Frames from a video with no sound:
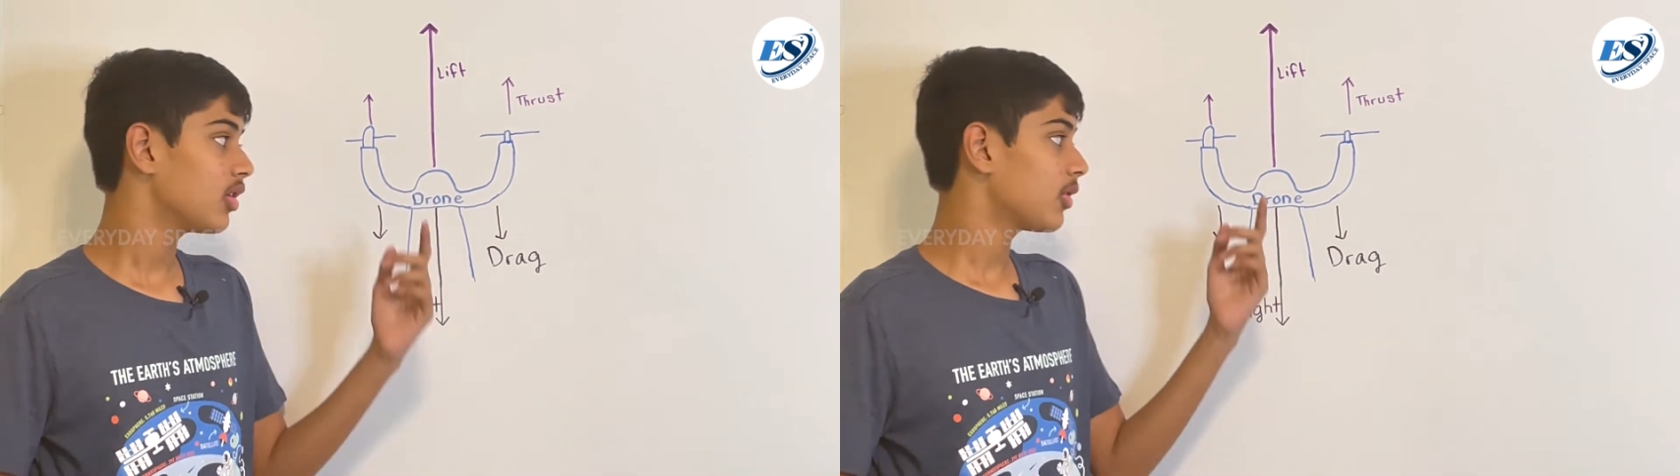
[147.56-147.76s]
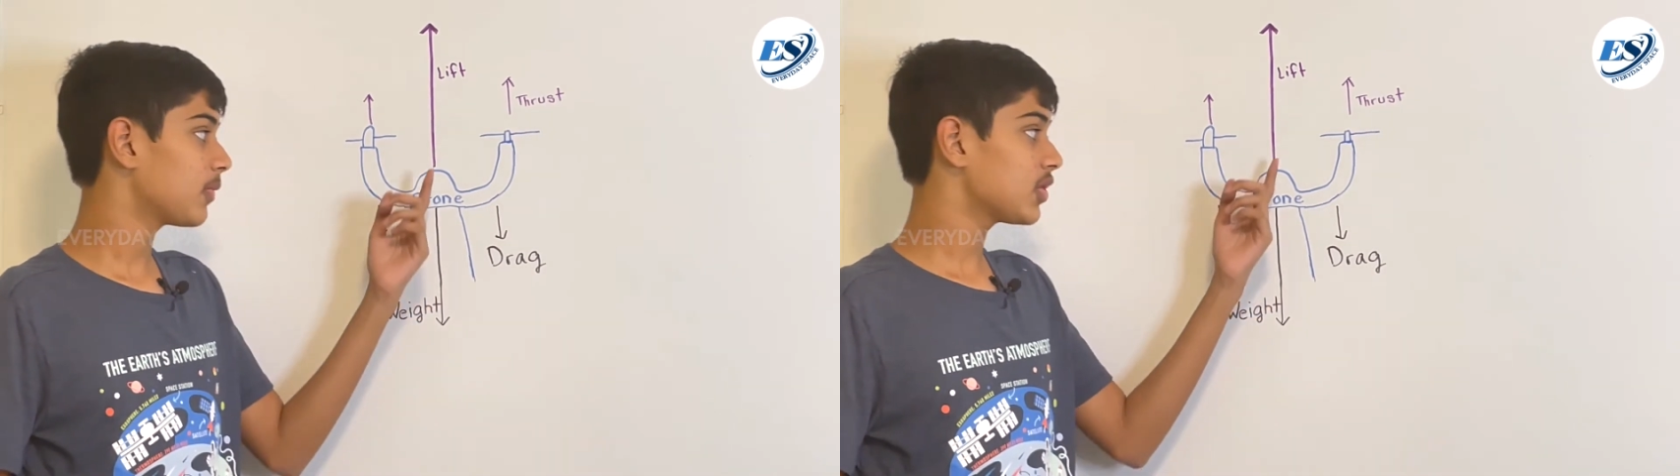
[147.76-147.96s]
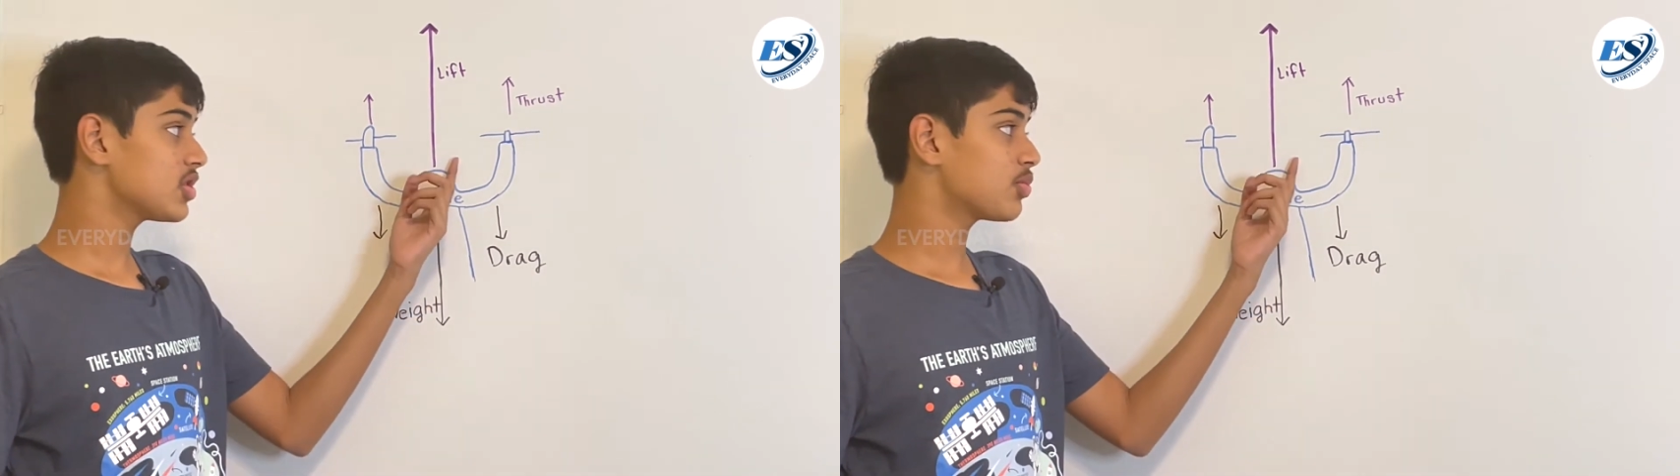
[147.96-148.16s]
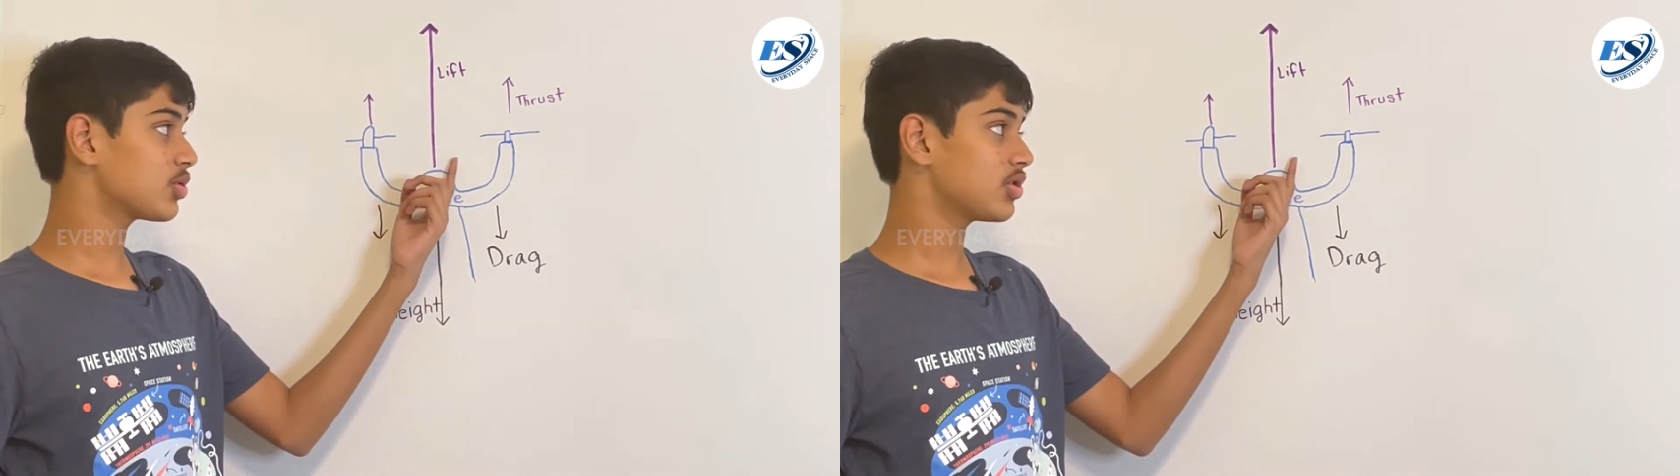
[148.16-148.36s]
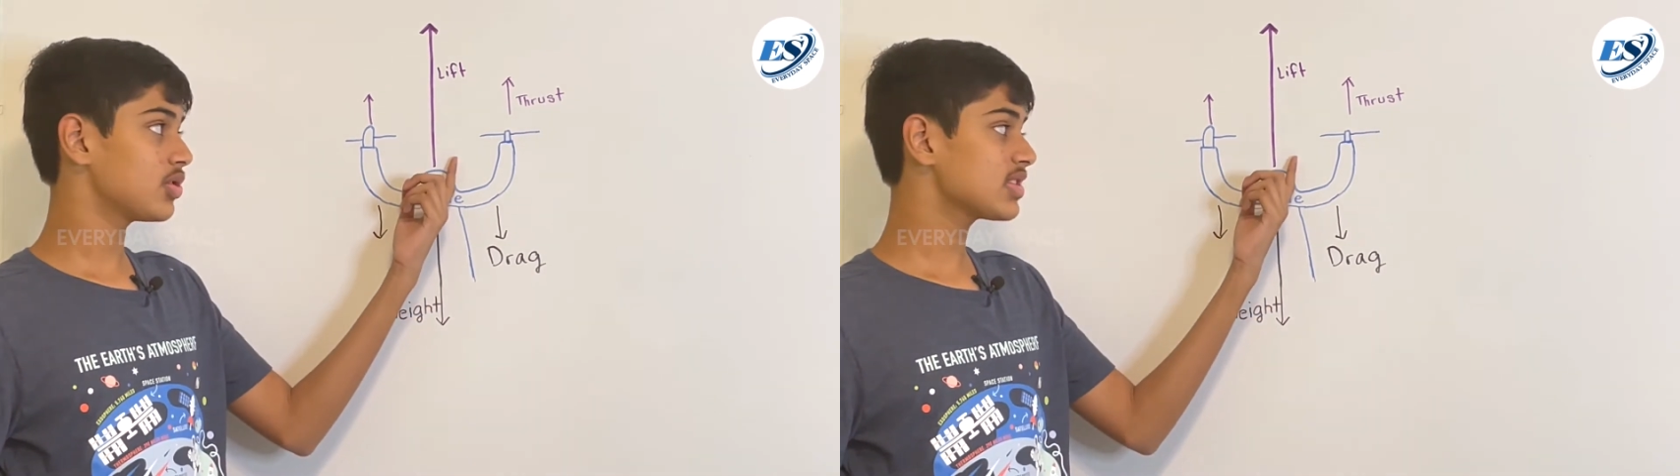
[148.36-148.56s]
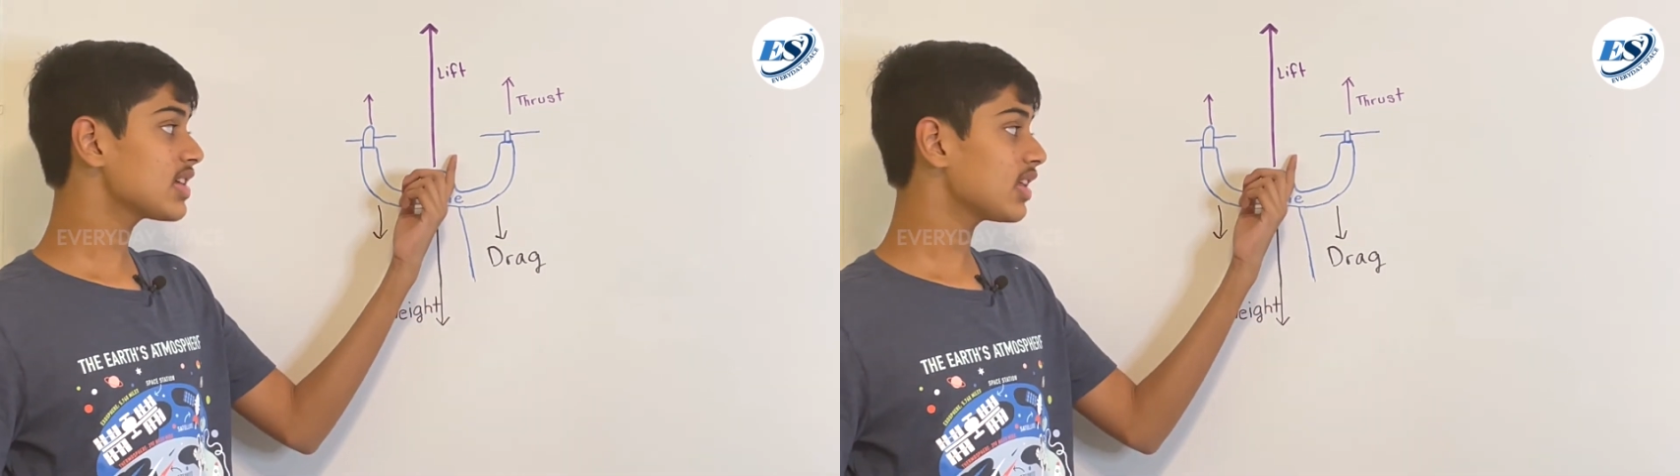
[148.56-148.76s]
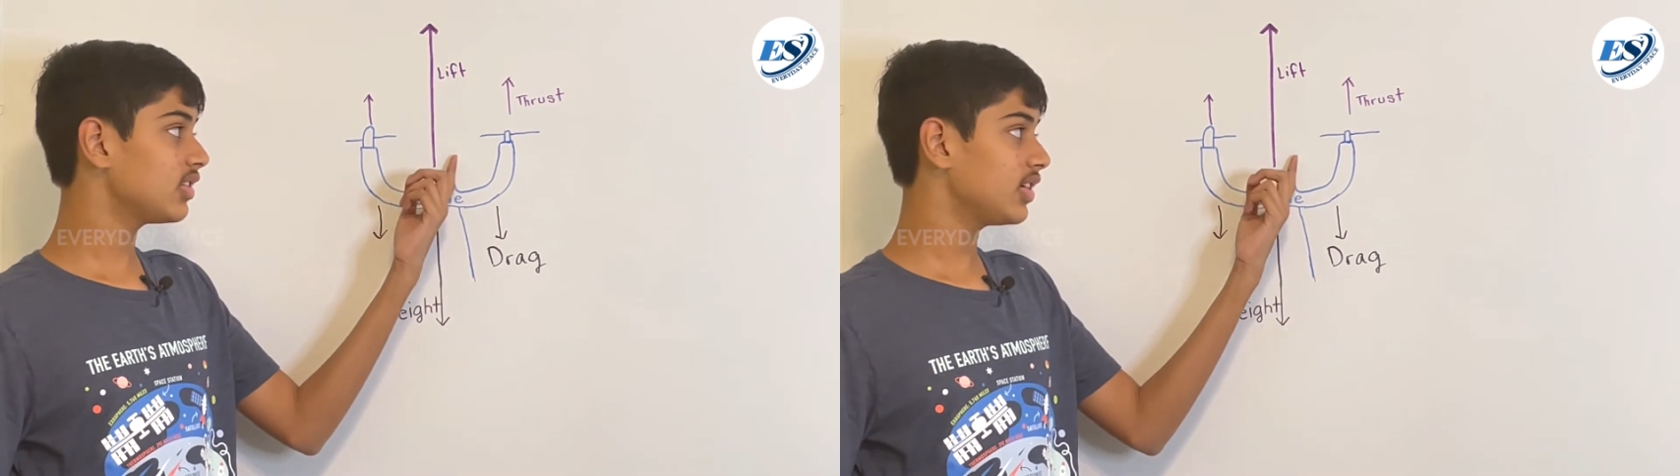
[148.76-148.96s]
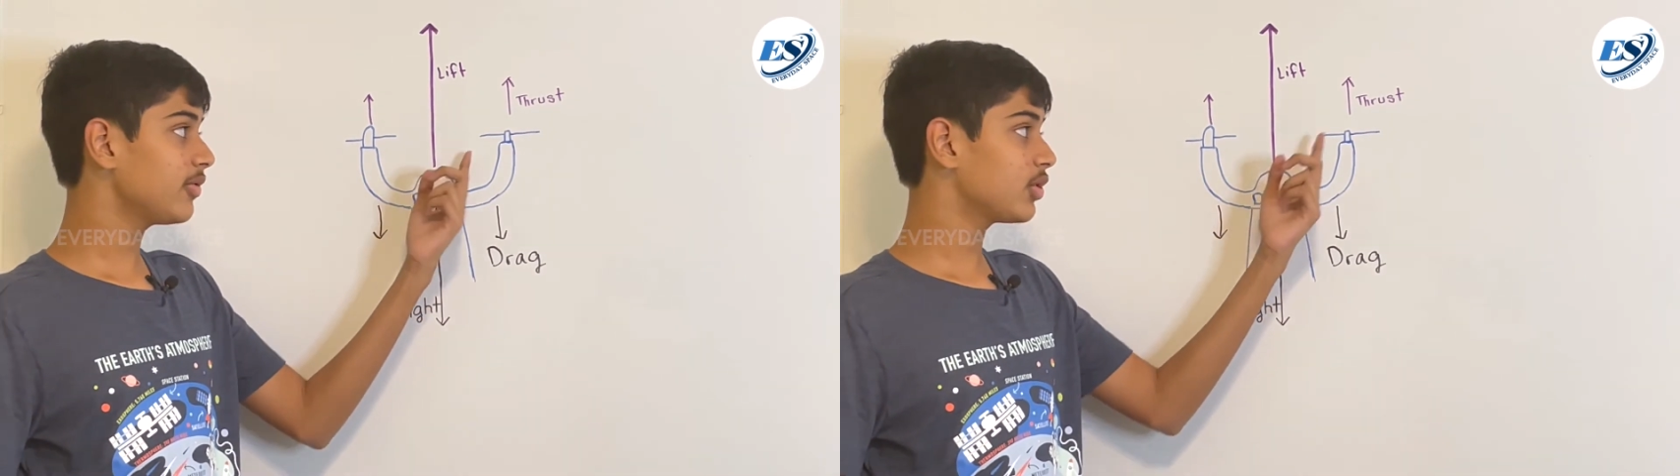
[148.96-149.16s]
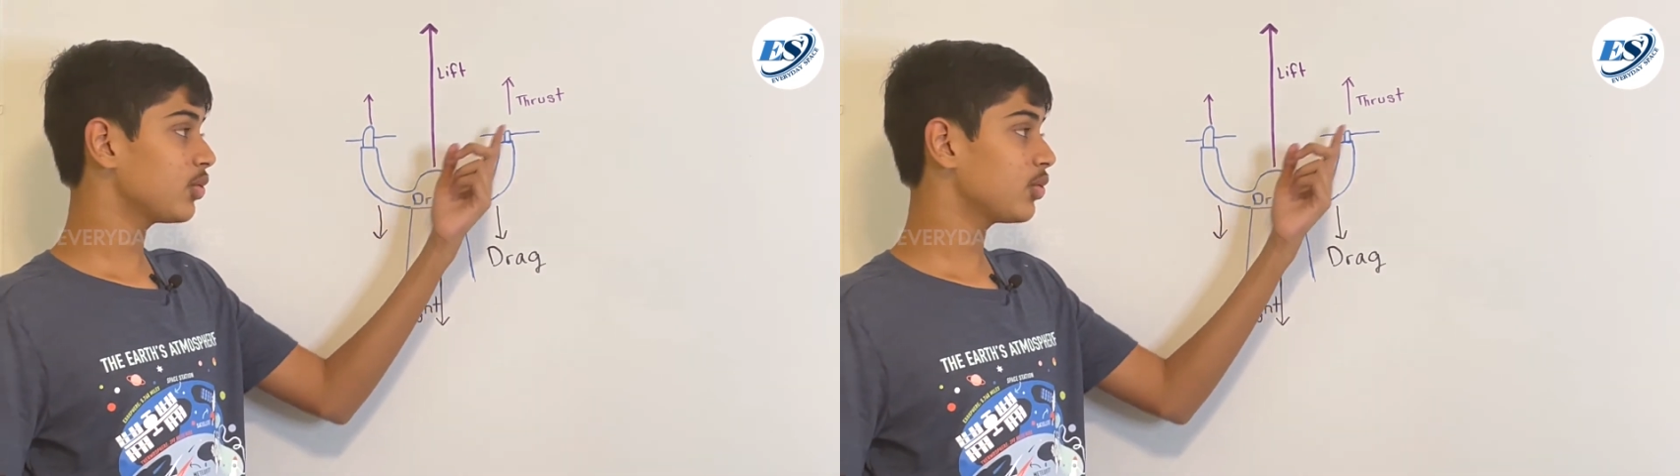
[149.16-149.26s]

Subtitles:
But to produce that lift,